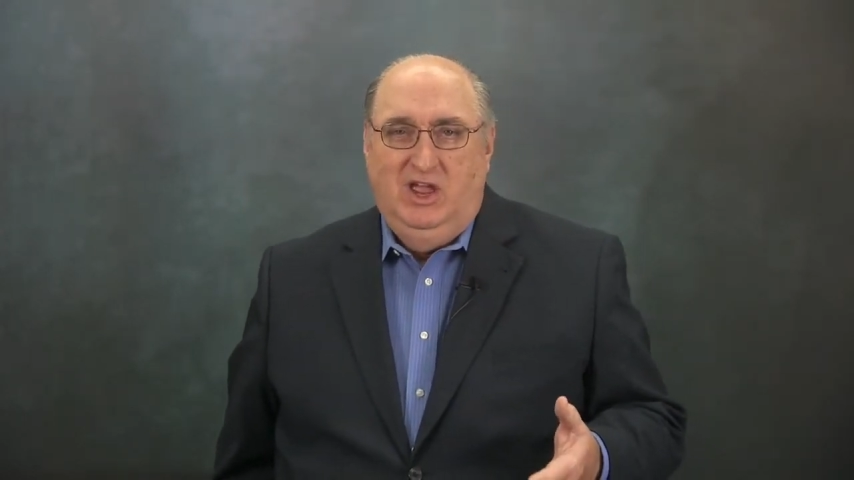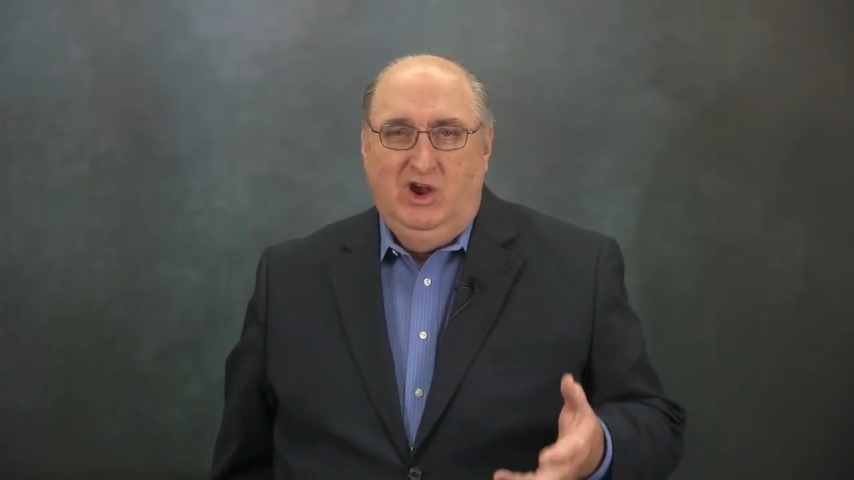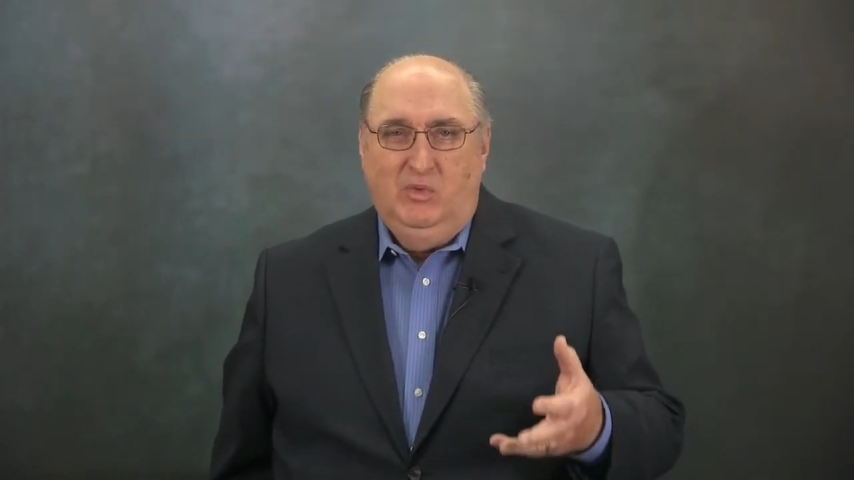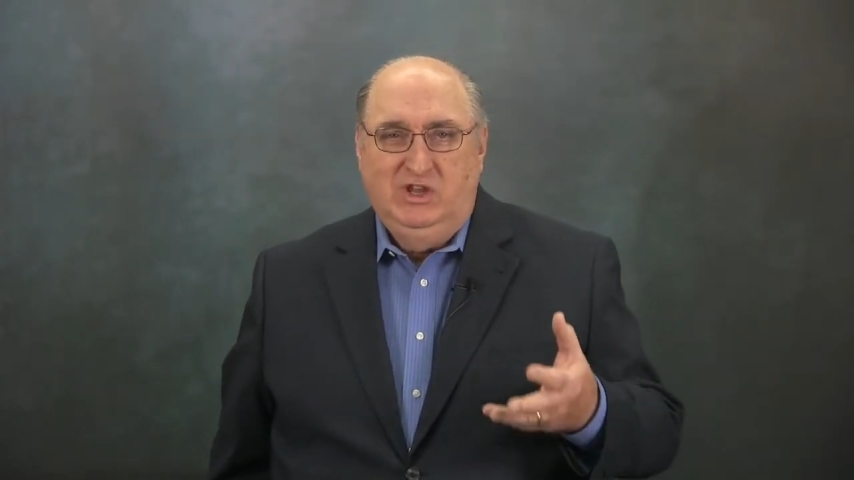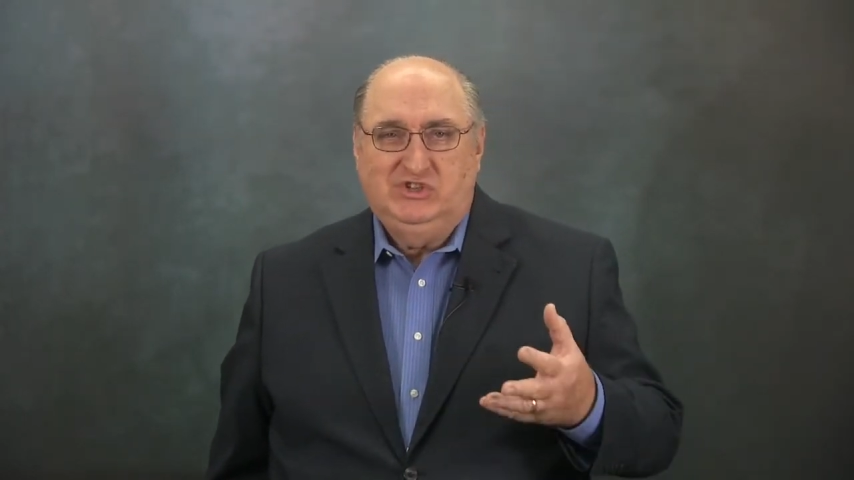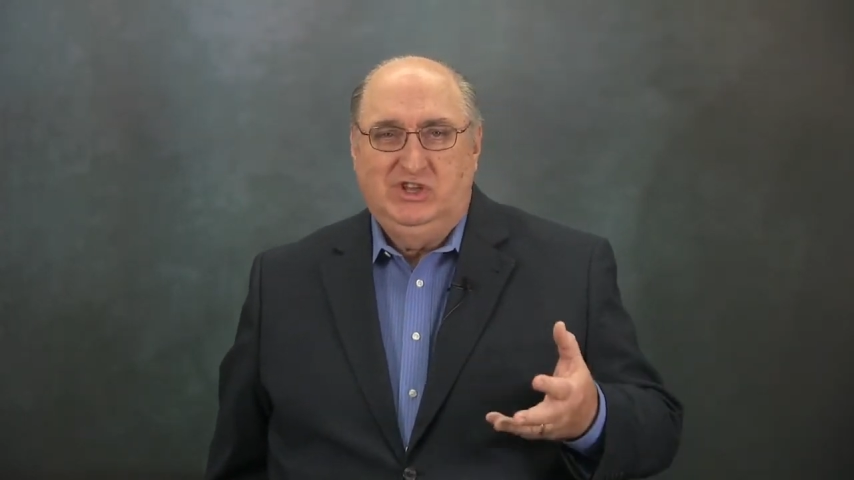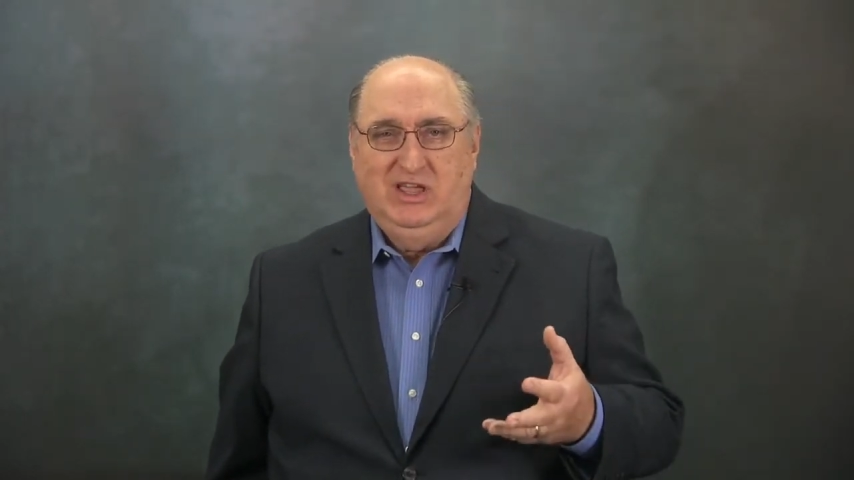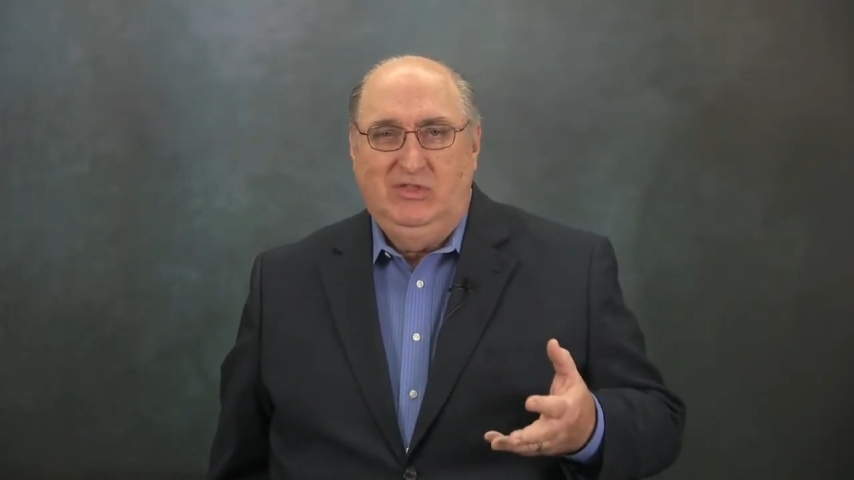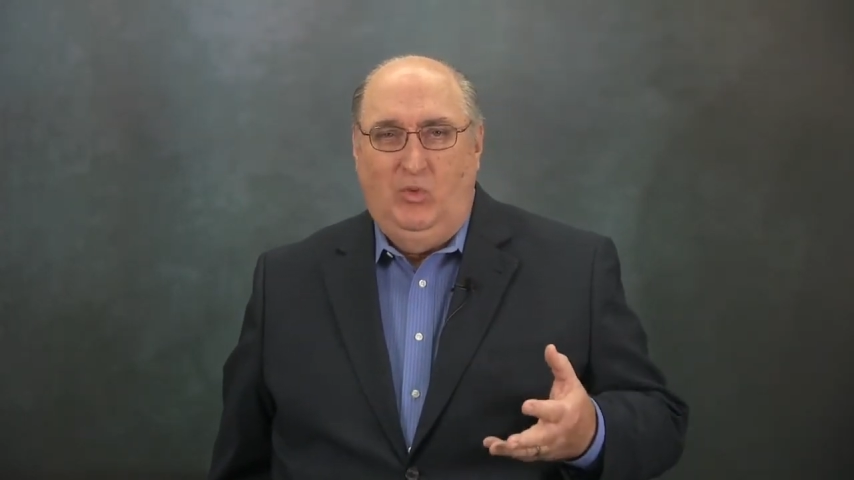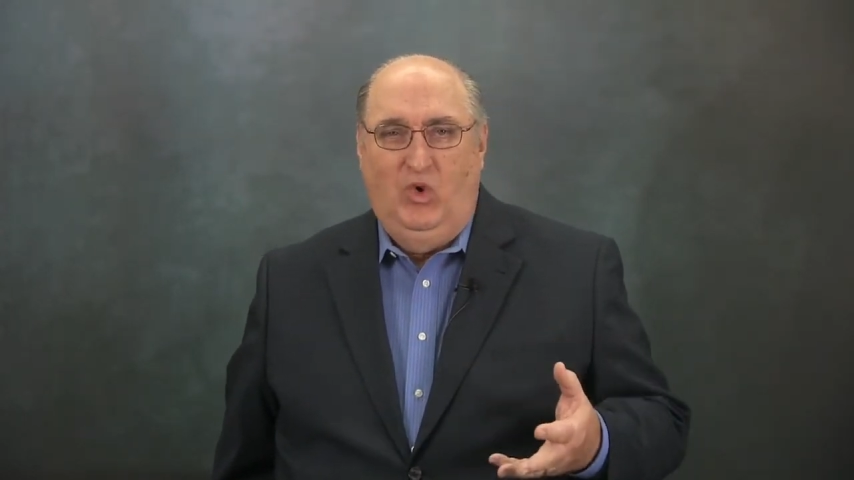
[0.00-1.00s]
Here we
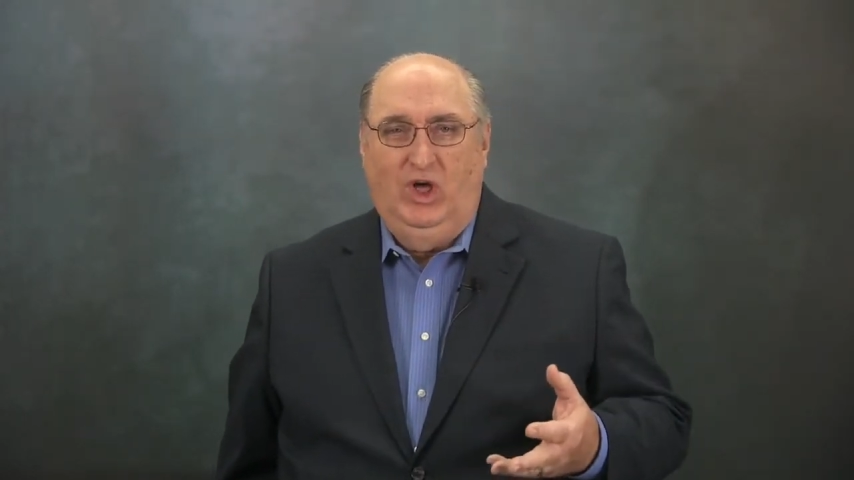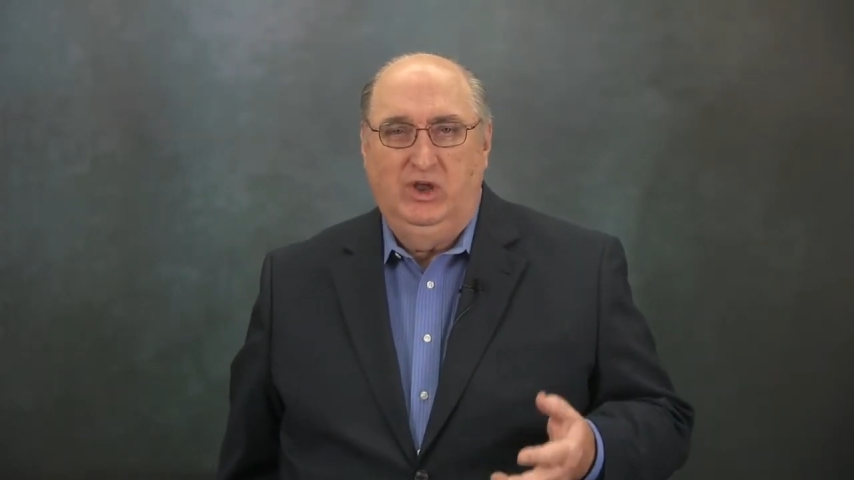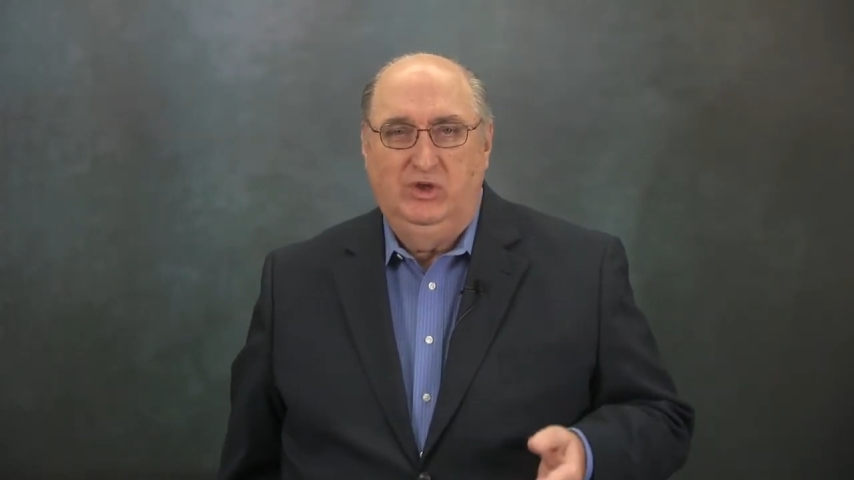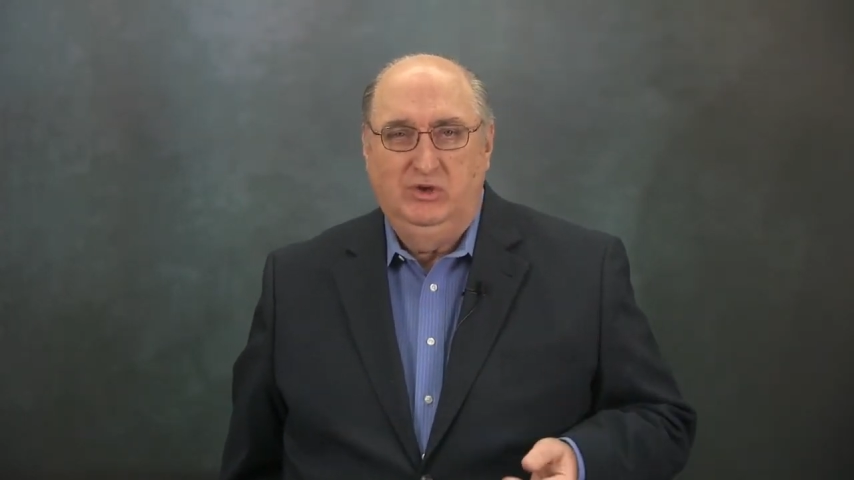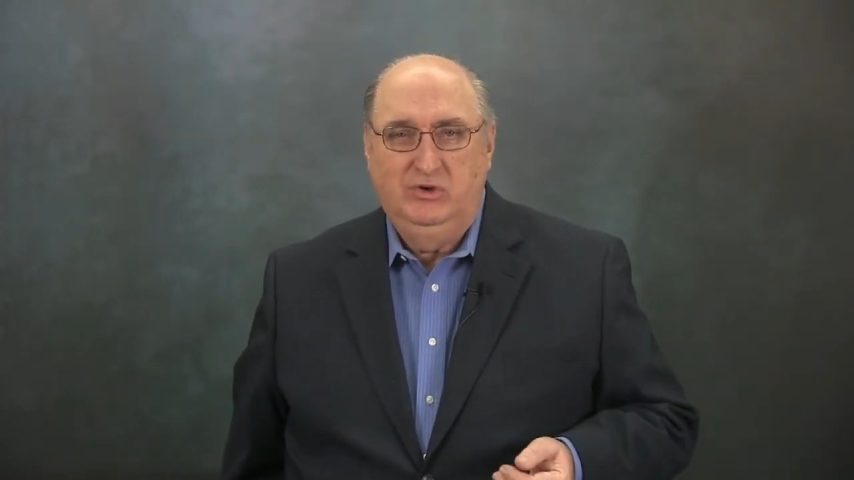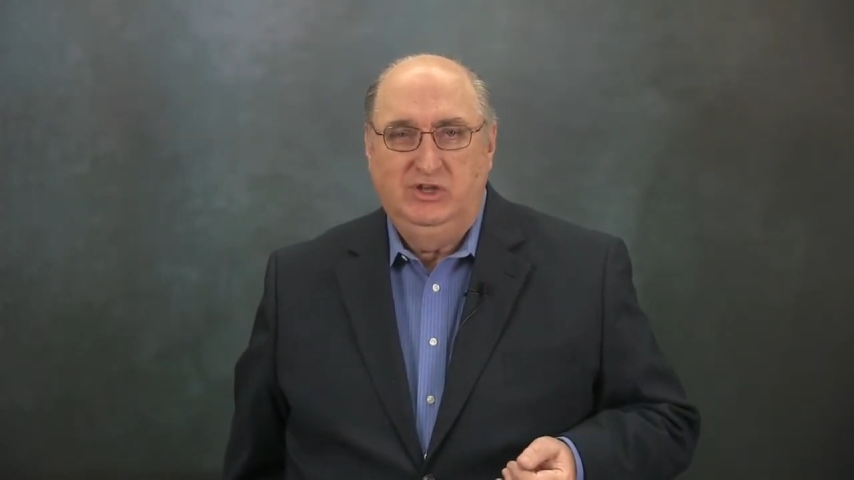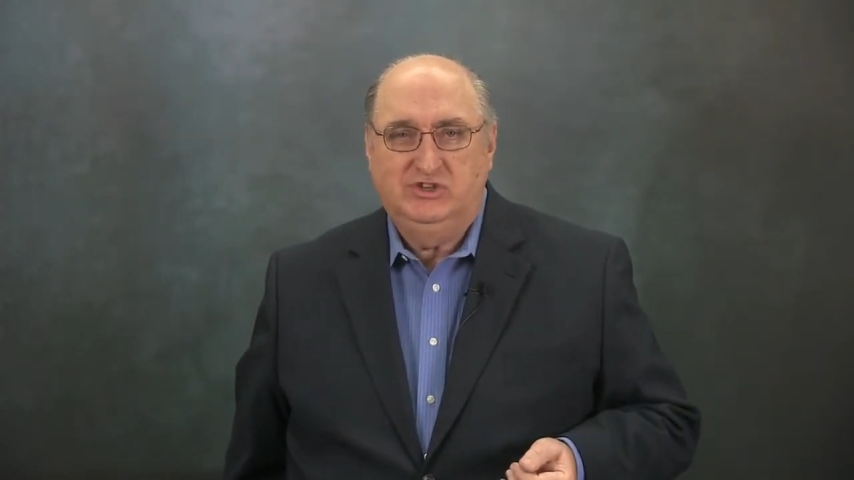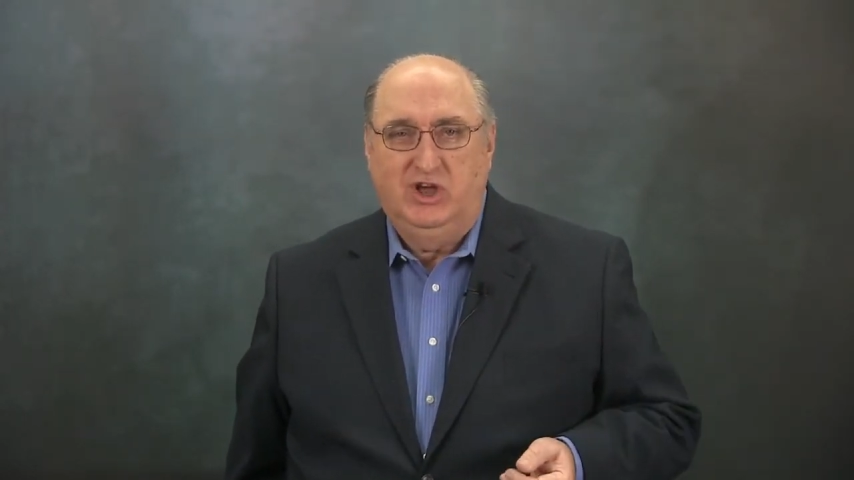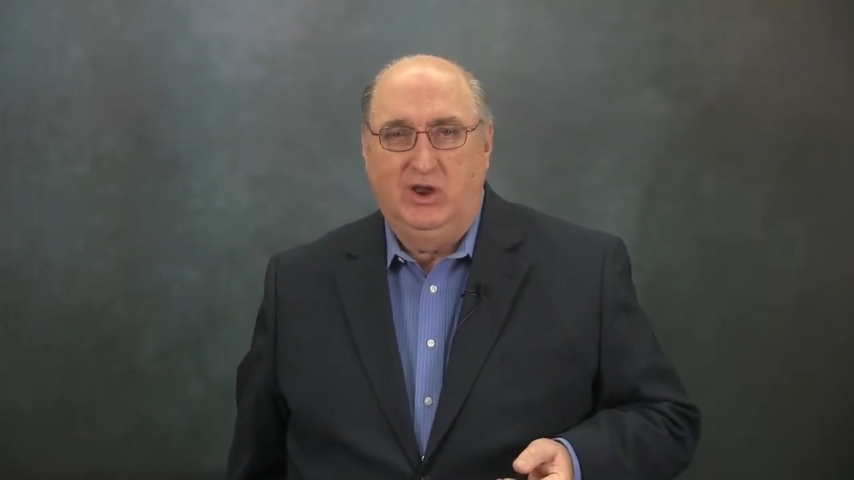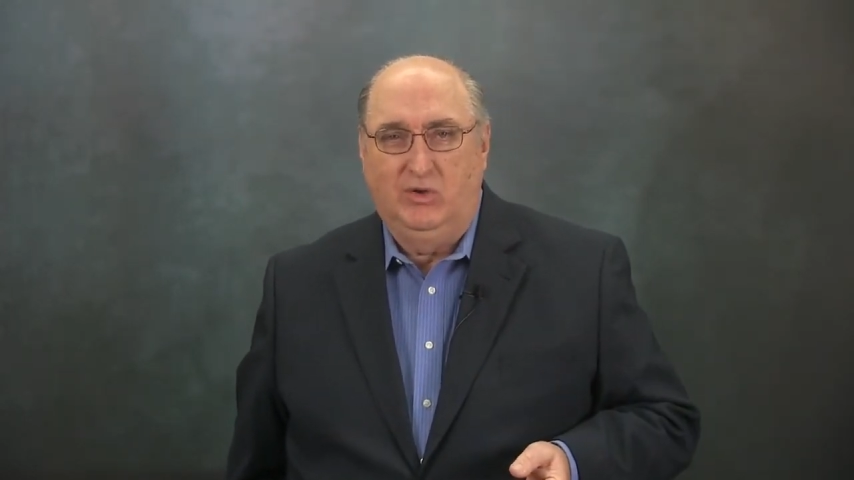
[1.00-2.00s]
see the one who
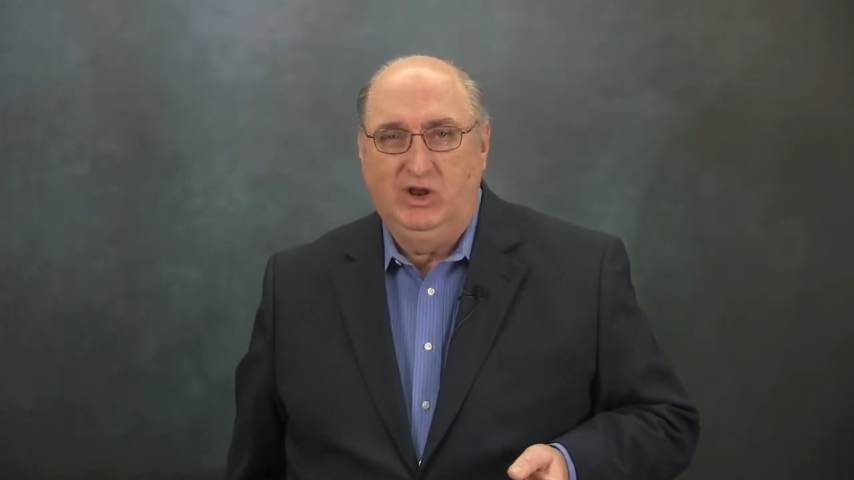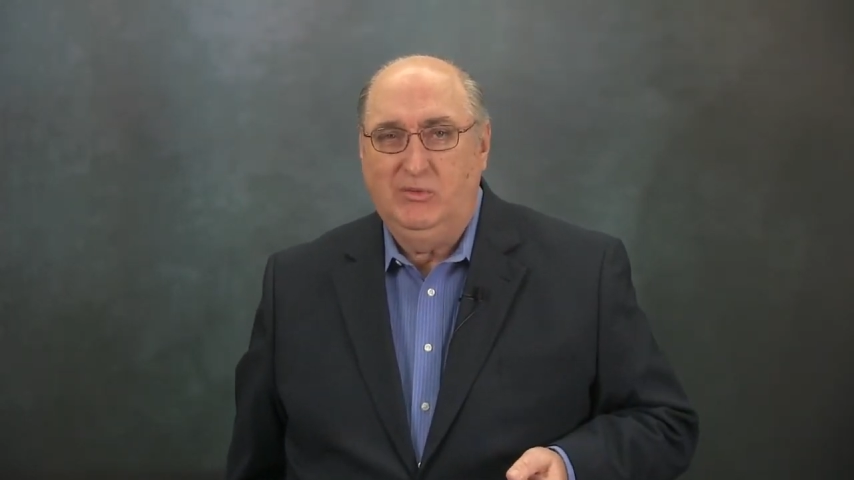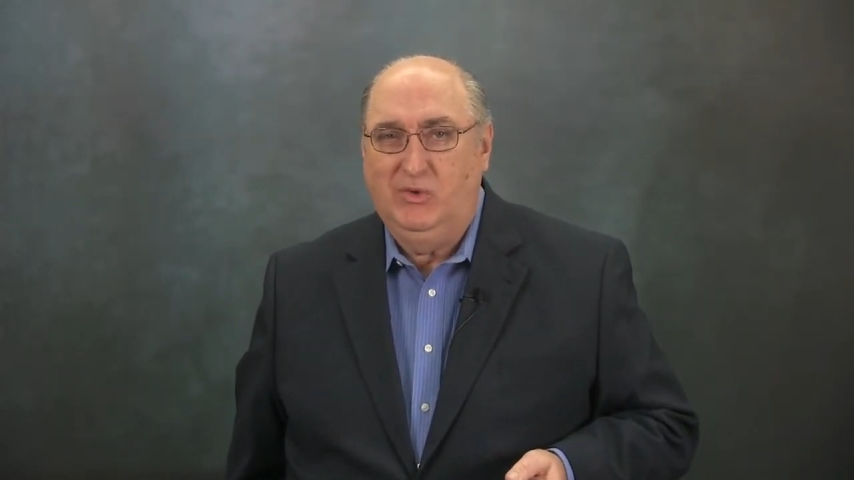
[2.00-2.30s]
is not only